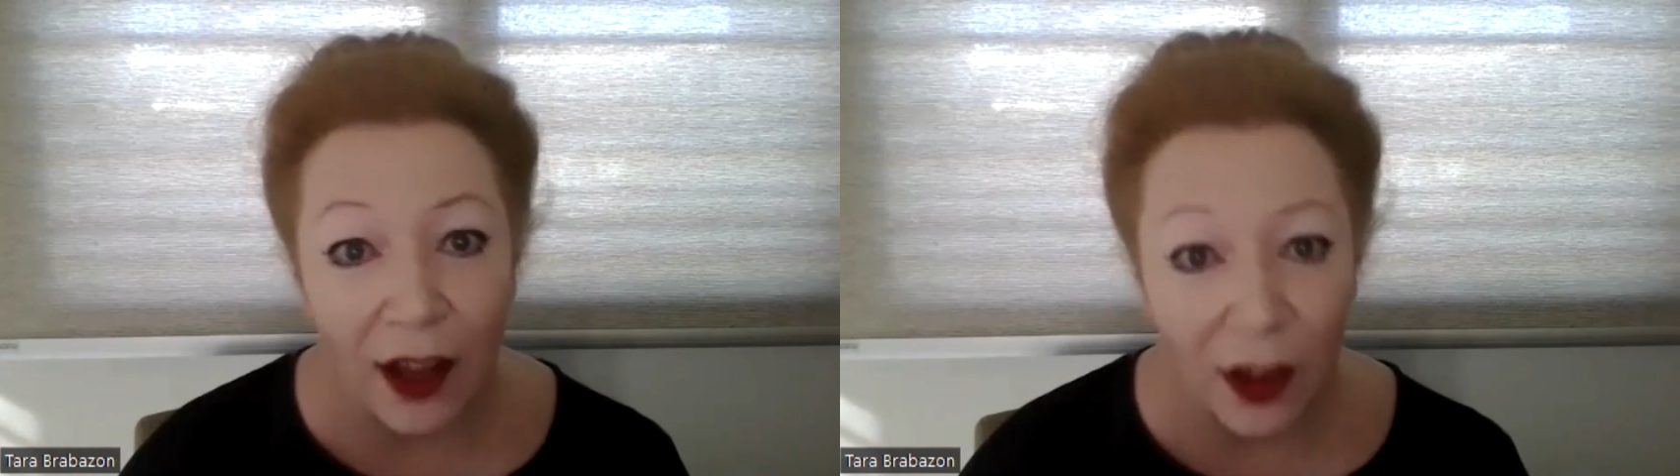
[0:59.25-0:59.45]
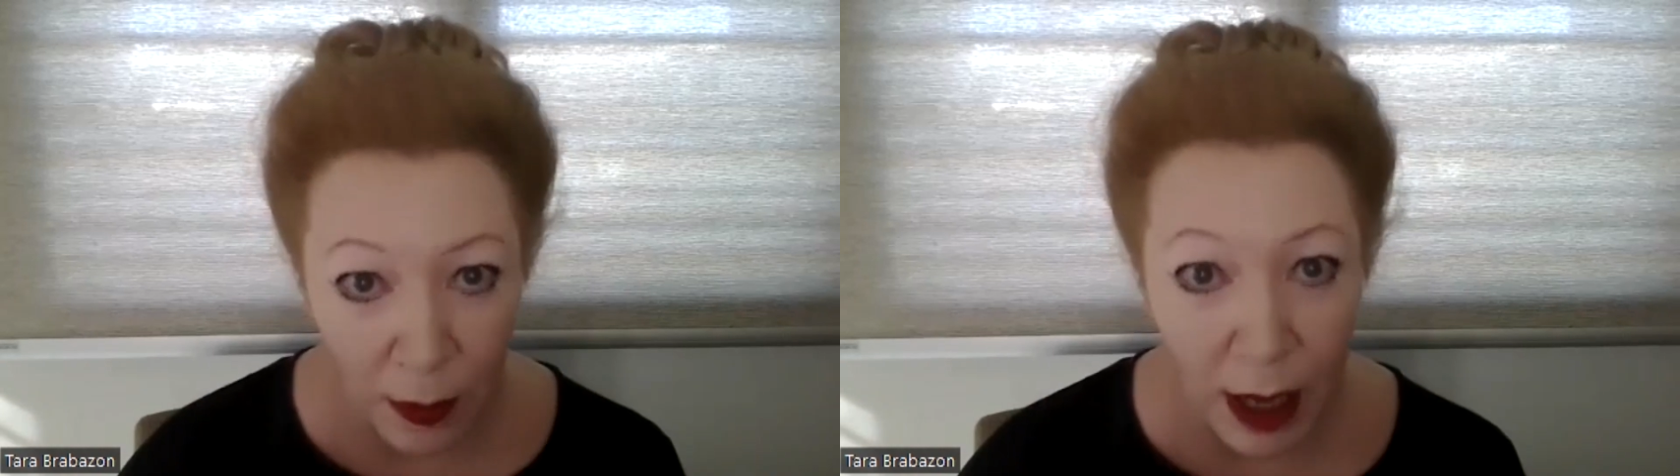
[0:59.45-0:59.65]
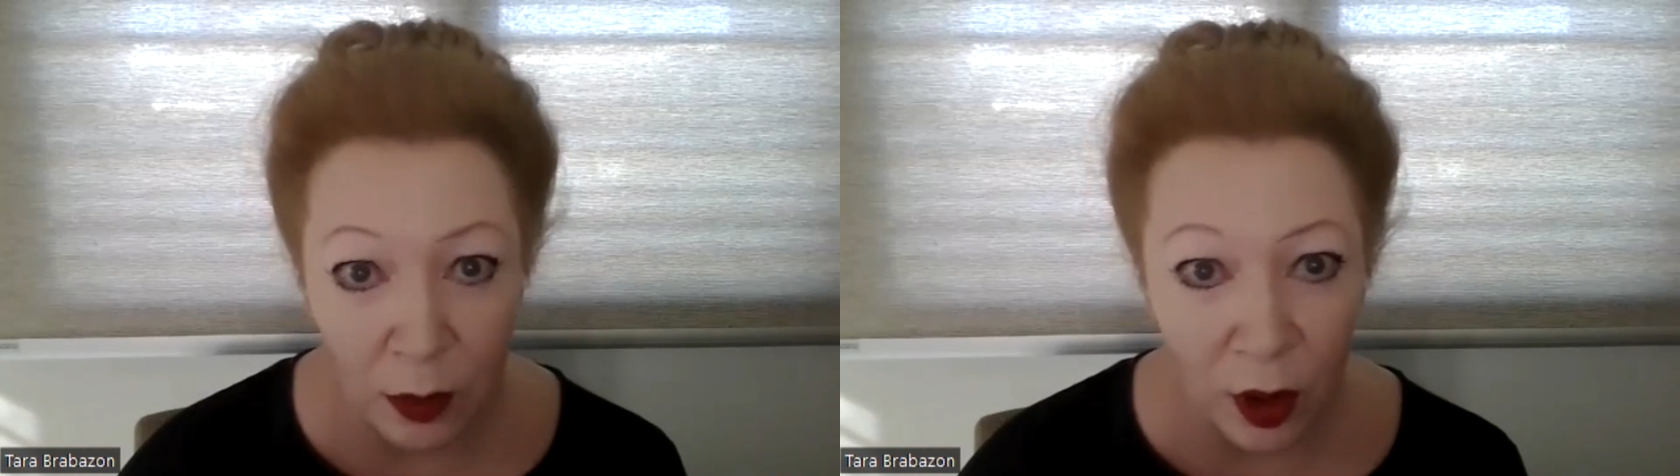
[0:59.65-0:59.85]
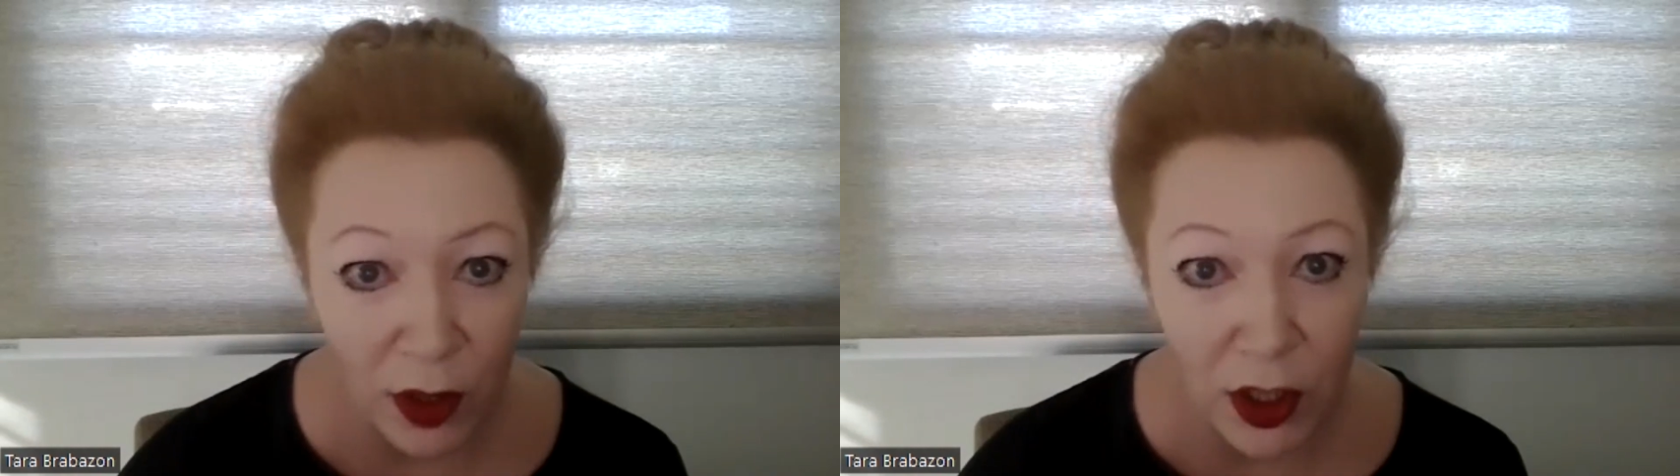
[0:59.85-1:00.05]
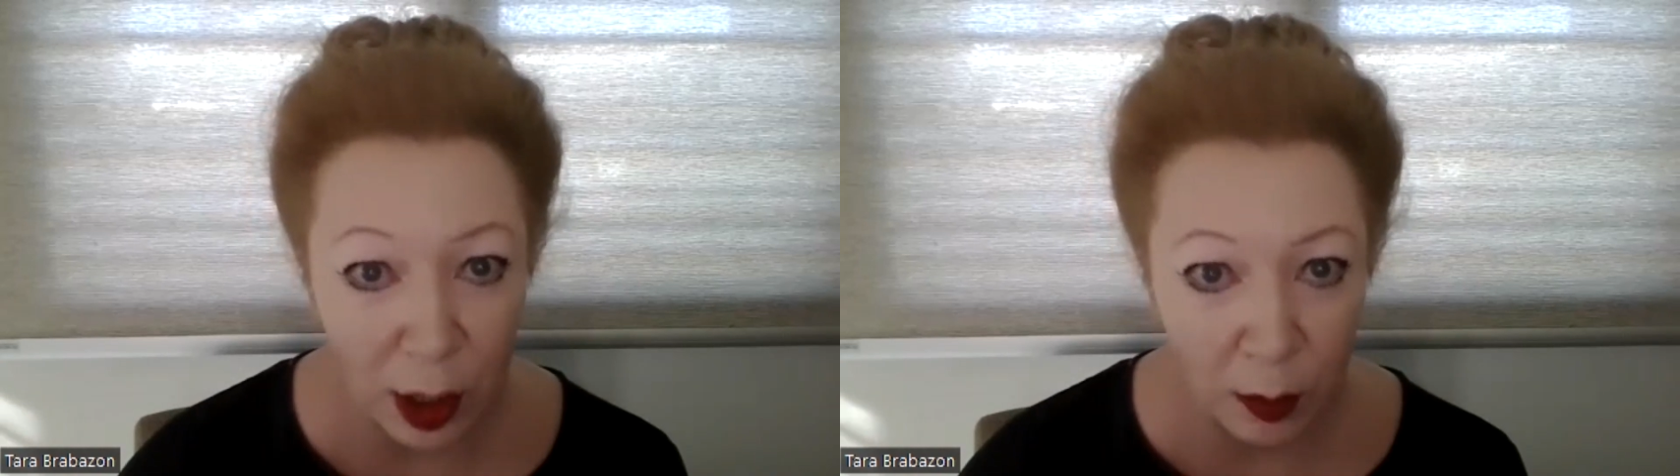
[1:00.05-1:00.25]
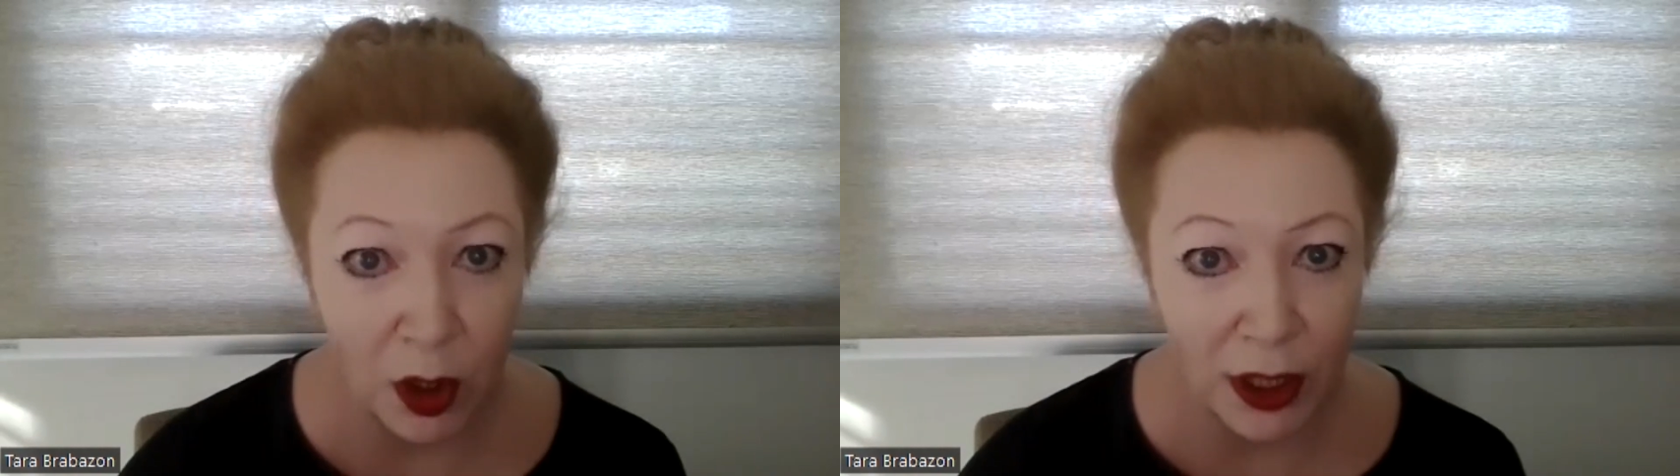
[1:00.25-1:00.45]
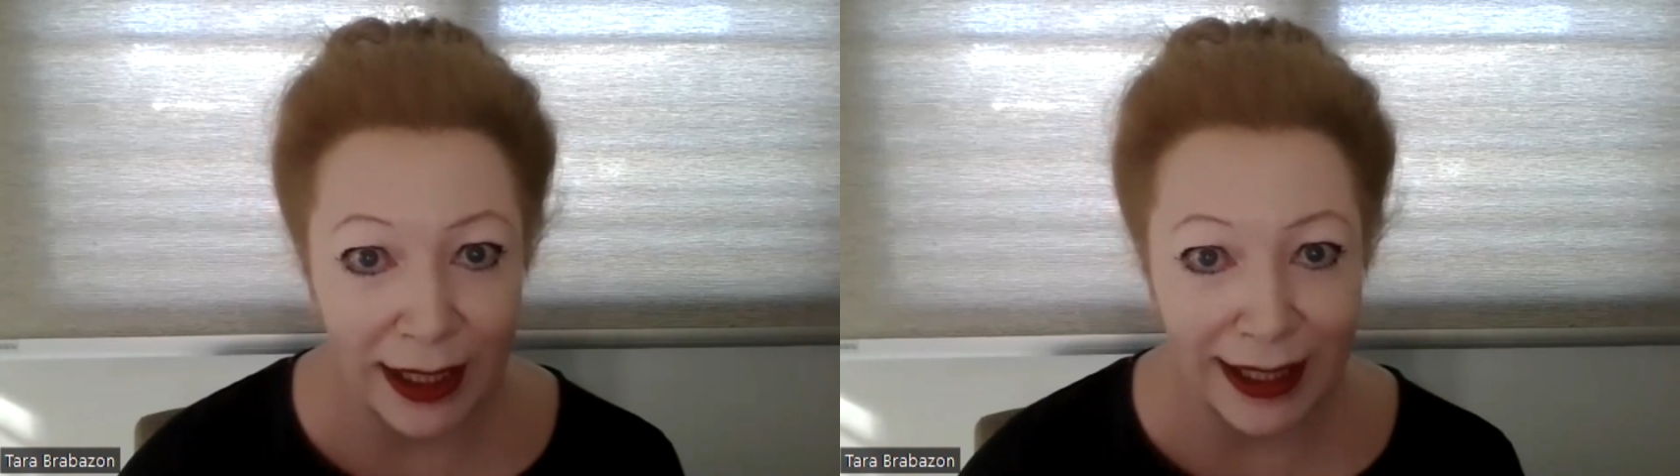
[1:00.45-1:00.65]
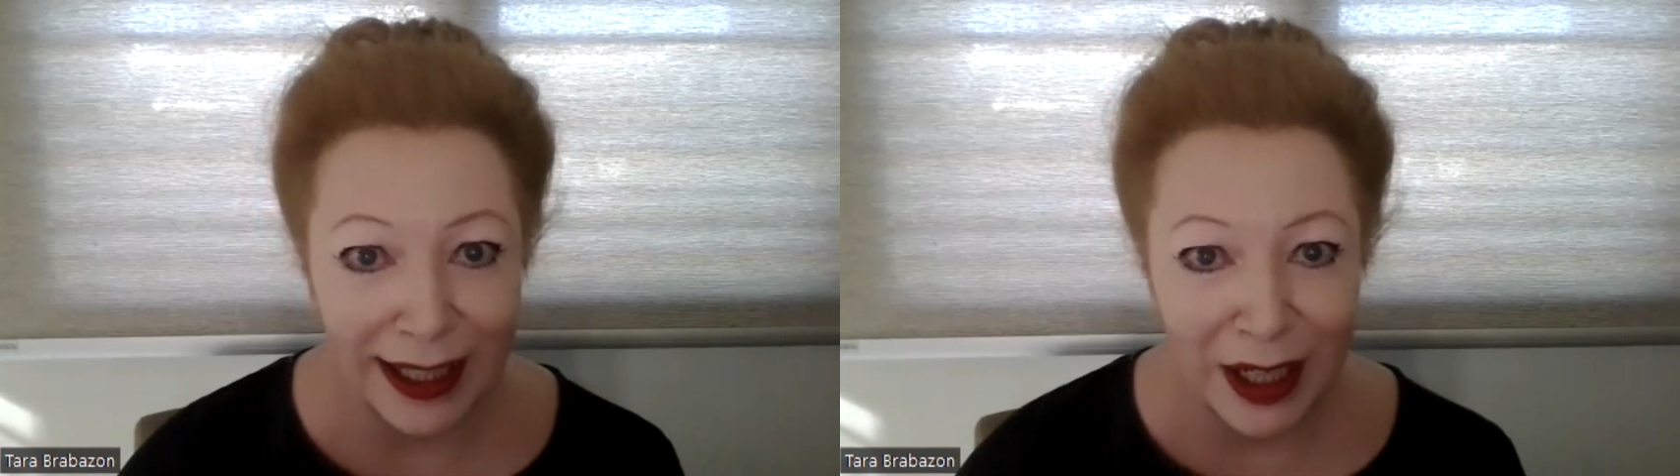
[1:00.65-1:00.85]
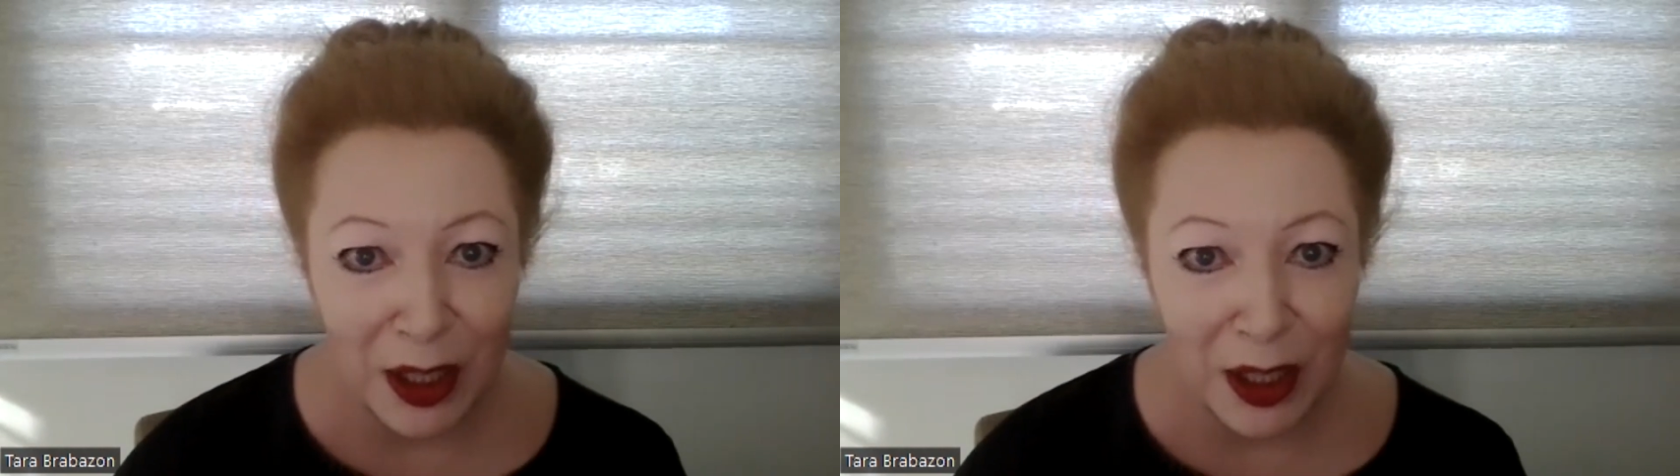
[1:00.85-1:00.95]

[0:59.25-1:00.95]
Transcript: other member of this community.